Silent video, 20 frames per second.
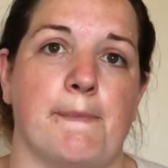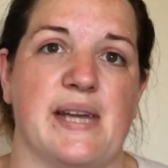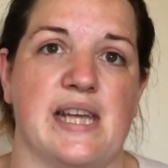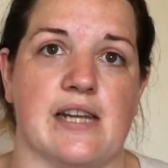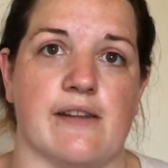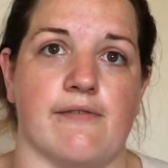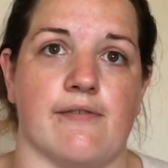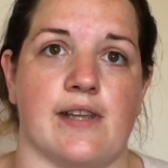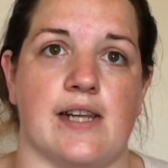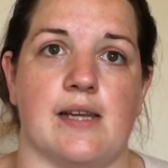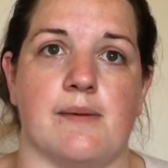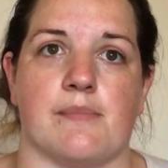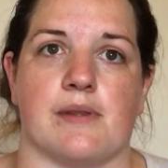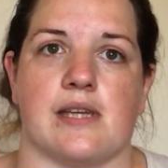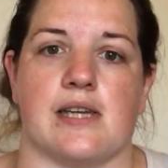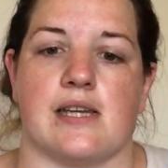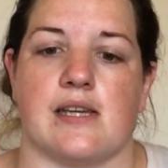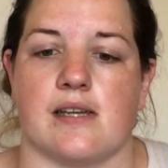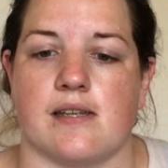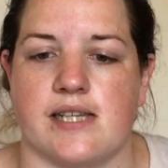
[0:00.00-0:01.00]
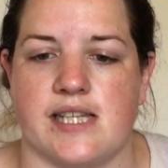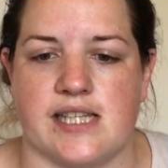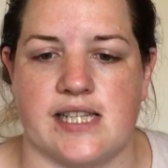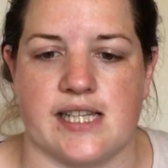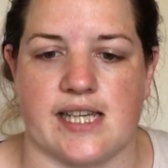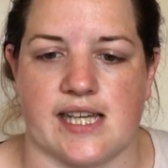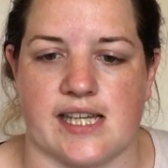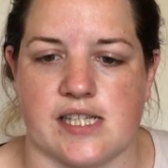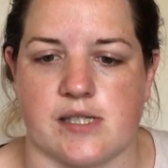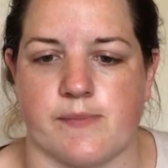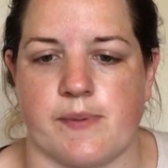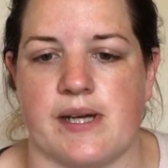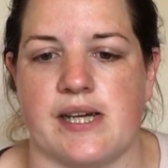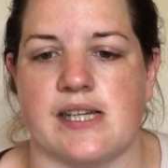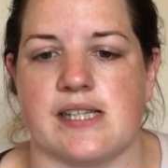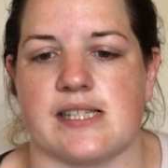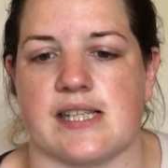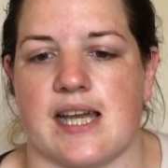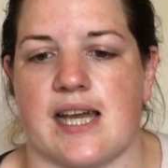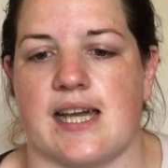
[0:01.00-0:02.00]
Mina Phillip, the knitting
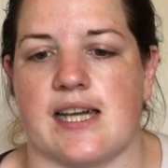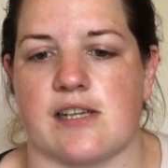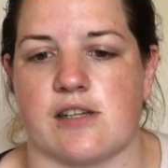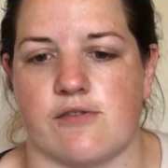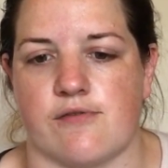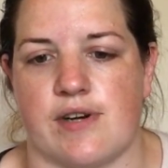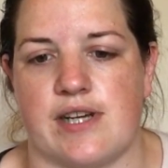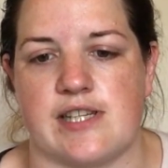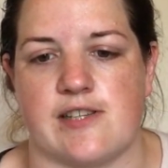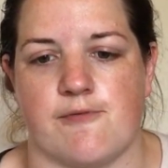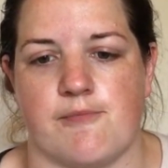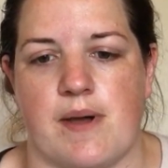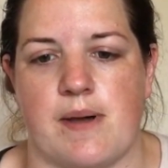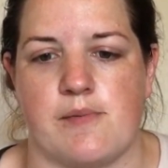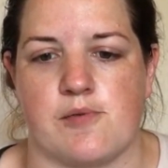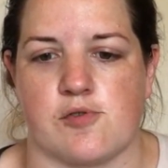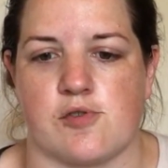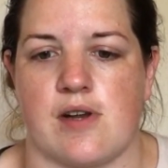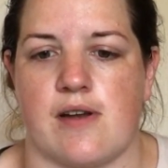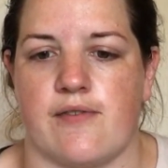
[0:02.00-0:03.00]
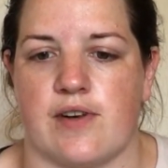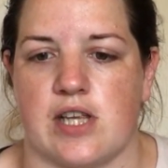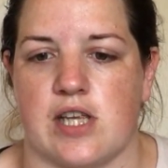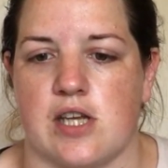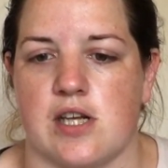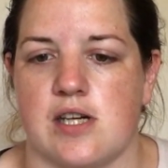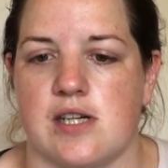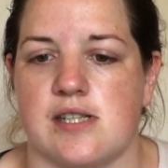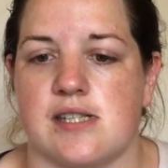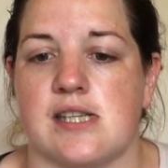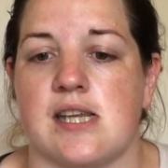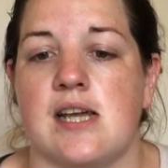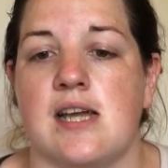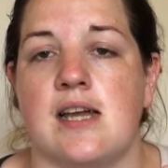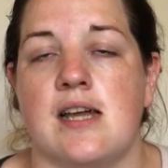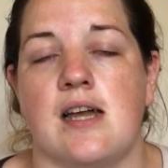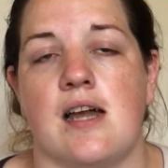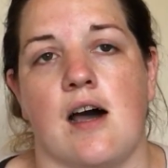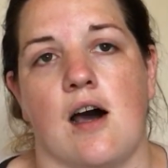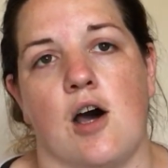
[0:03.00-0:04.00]
expat, and Grace of Babbles Travelling Yarns
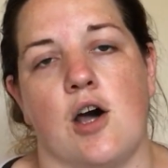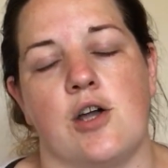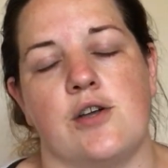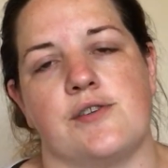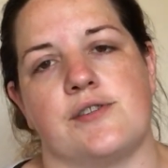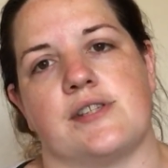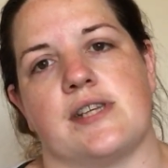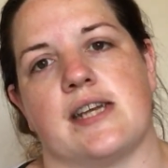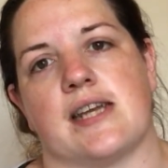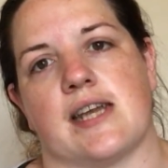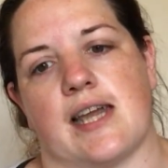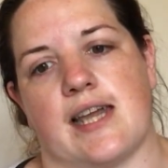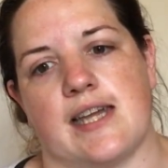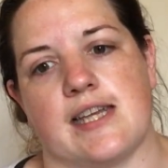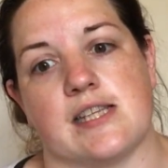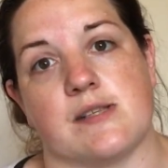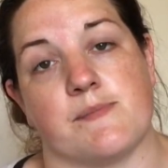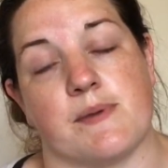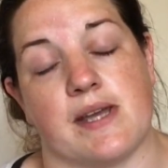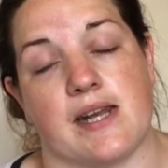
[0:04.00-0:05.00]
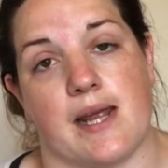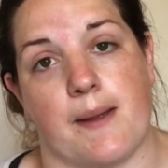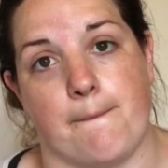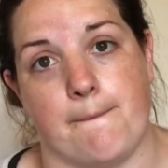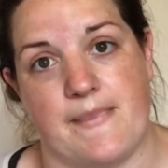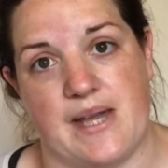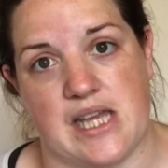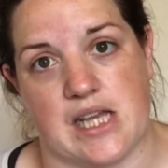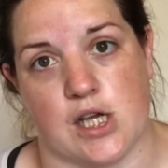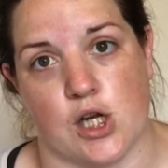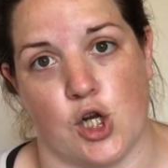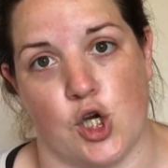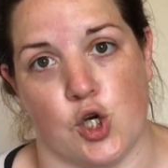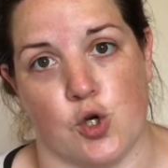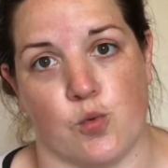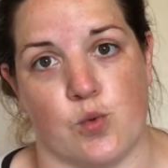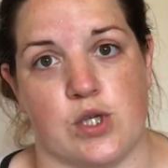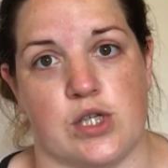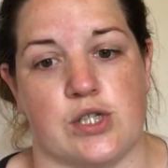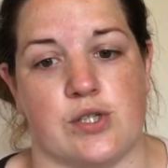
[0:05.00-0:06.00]
are hosting a spin and make
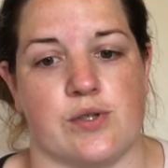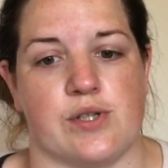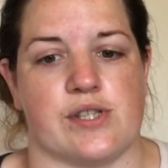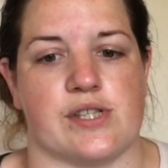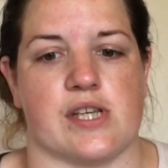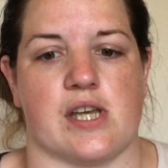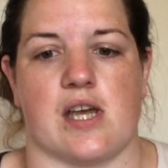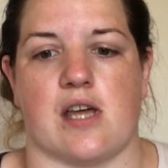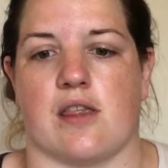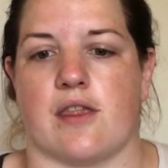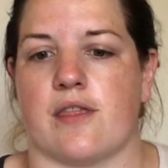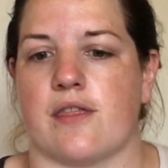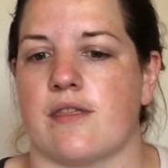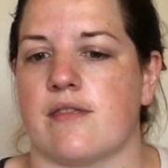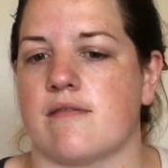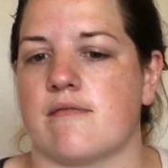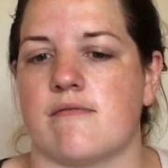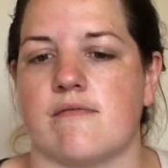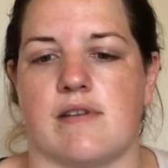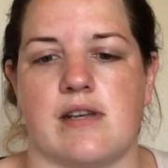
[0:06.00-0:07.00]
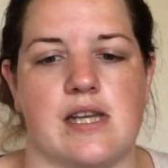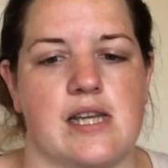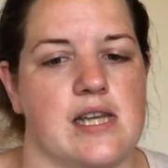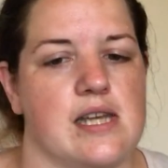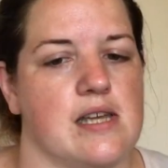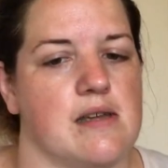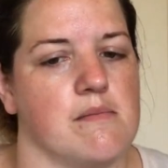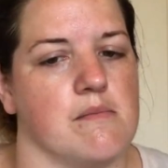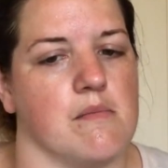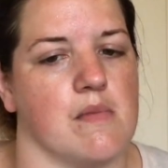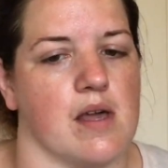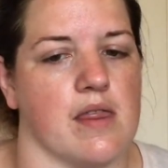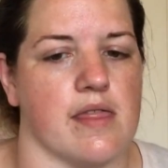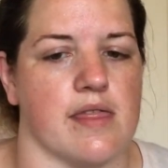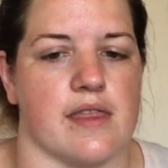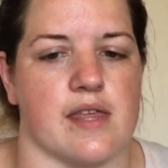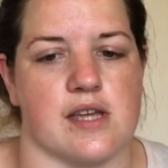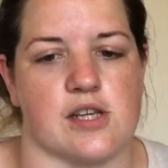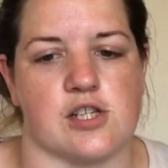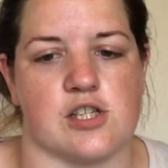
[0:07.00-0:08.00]
along, which is a
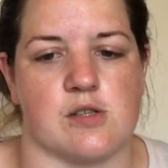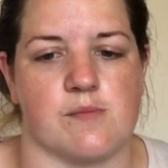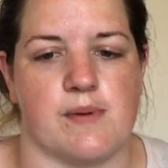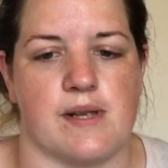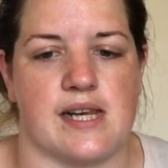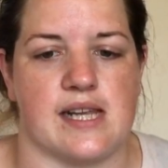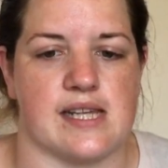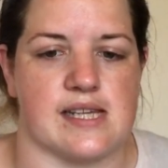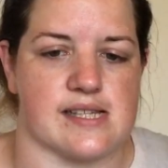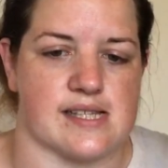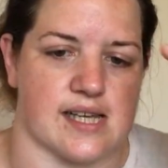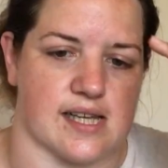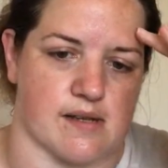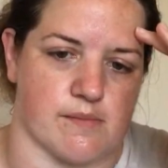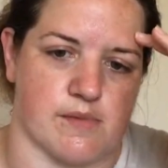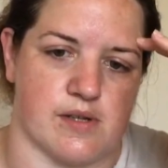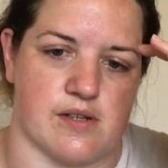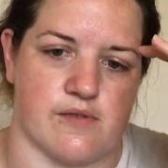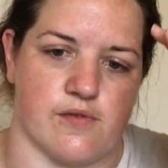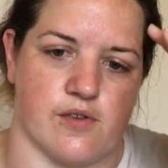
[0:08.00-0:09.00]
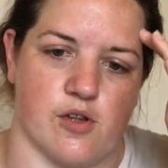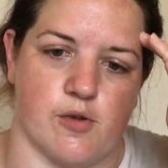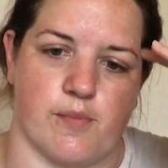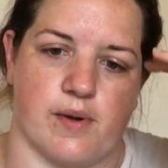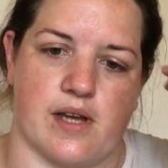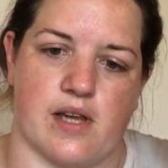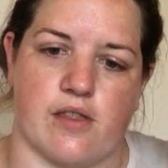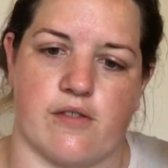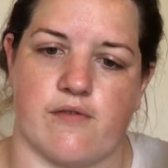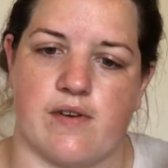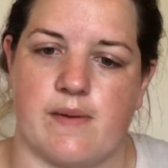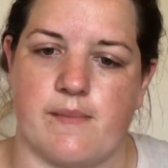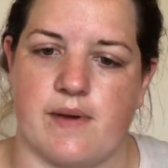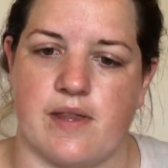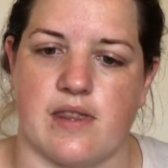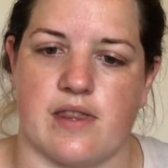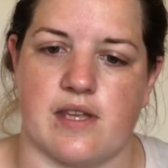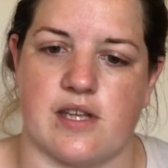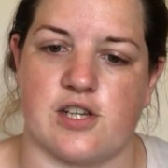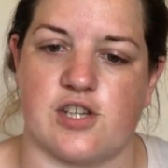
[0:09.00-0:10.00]
3-month-ish spinning segment followed by a
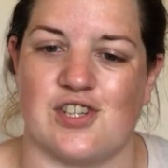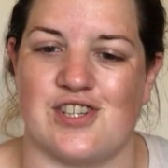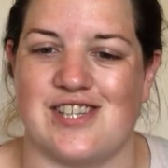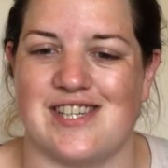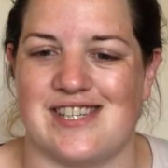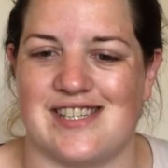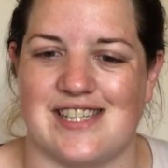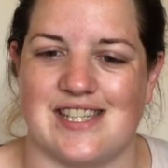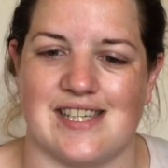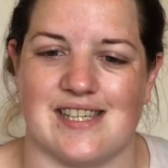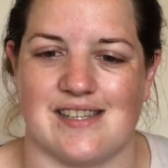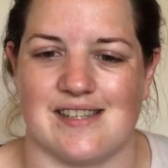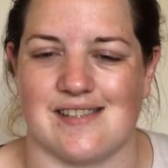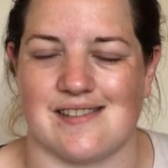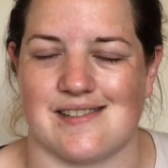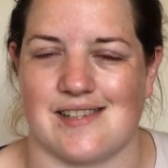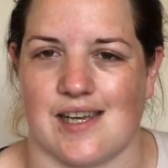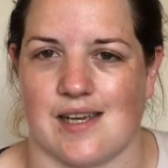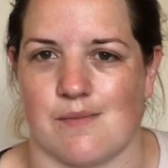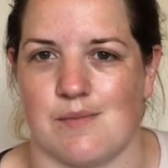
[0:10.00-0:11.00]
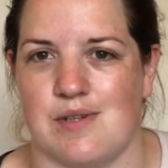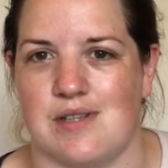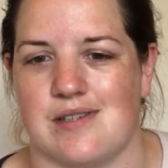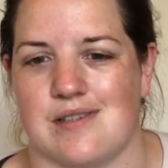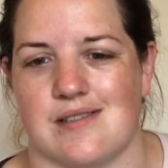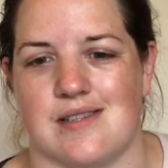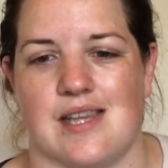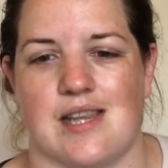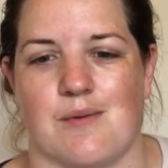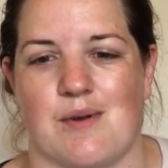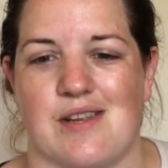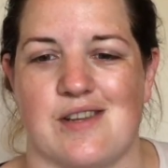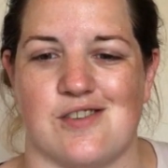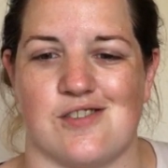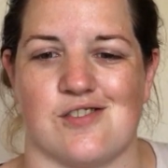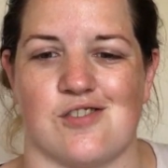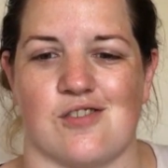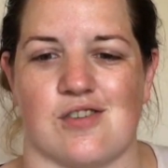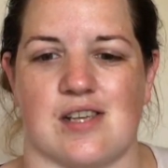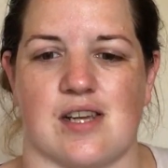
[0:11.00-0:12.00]
3-month-ish knitting segment, and then they
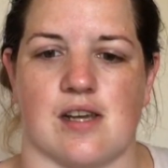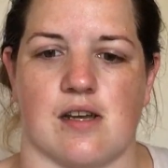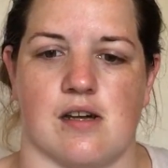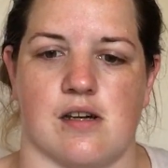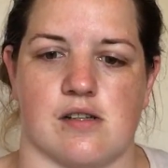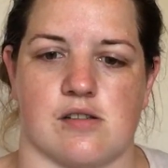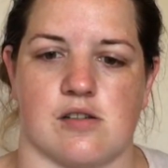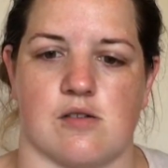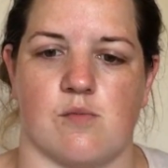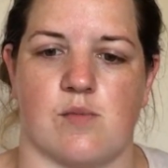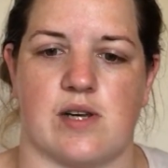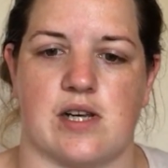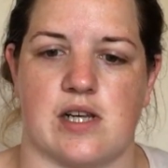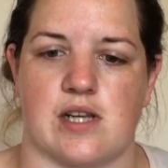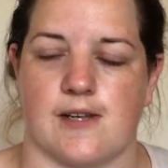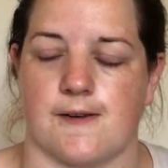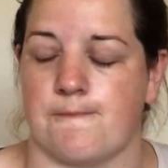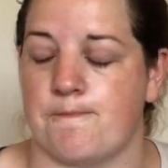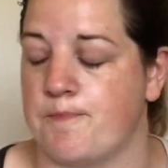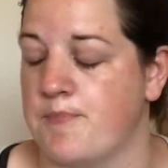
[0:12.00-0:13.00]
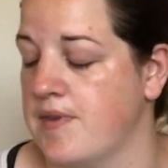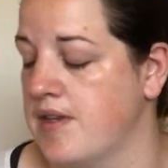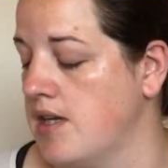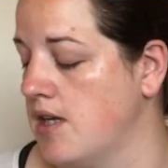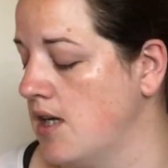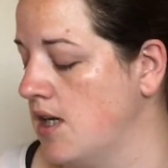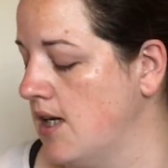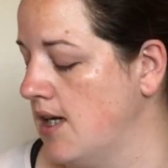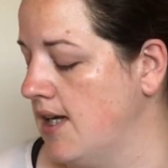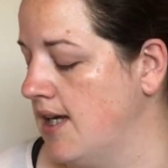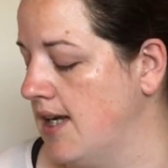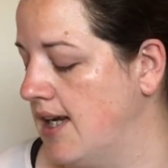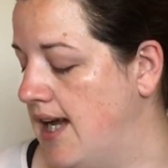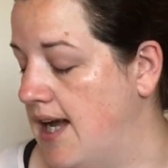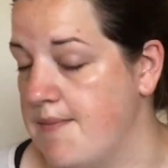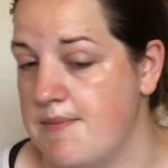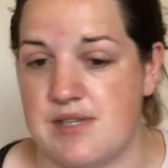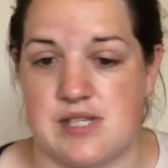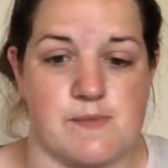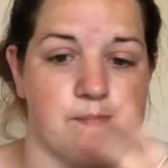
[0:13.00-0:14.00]
went sod it, cast on when you're
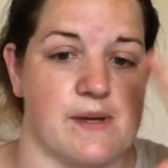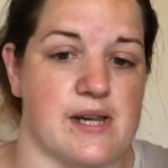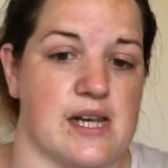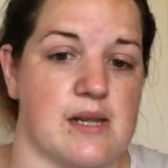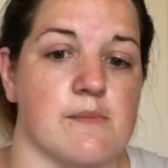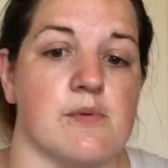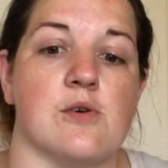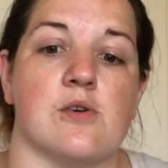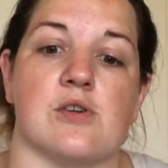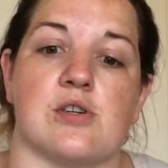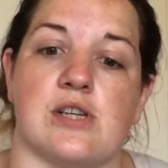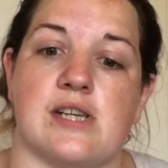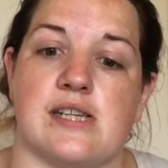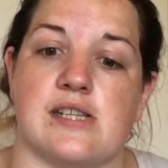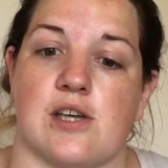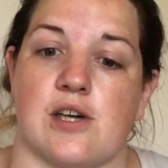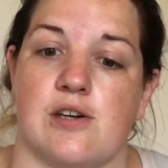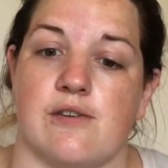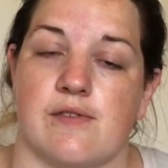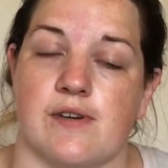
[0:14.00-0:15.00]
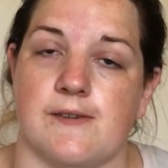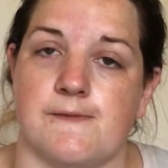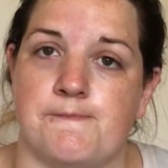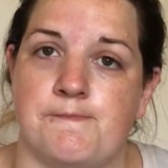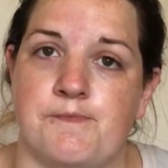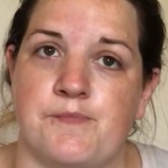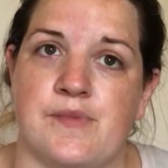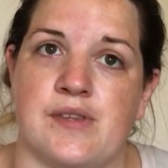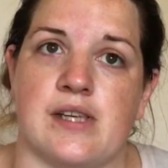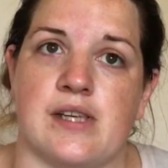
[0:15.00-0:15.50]
done. The spinning portion is over.